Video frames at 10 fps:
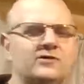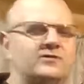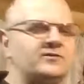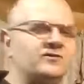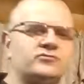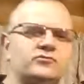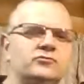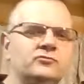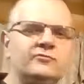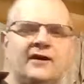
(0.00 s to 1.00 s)
I can go out there,
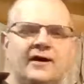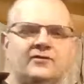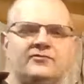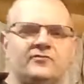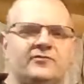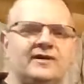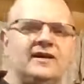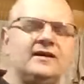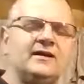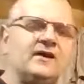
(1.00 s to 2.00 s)
screw around. So if I
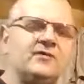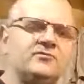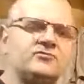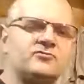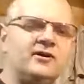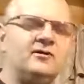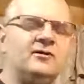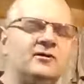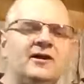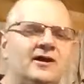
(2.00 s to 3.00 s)
can't get out on the
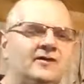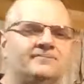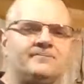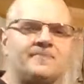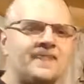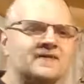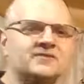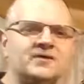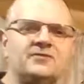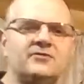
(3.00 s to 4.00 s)
trail, and
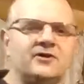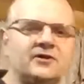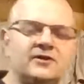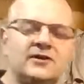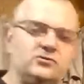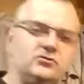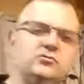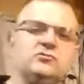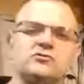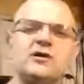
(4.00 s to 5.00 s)
that's another thing. Can you
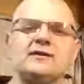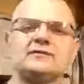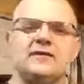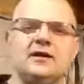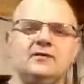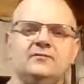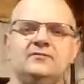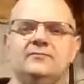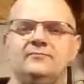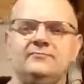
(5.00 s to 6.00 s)
do a track
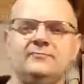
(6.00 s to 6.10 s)
stand?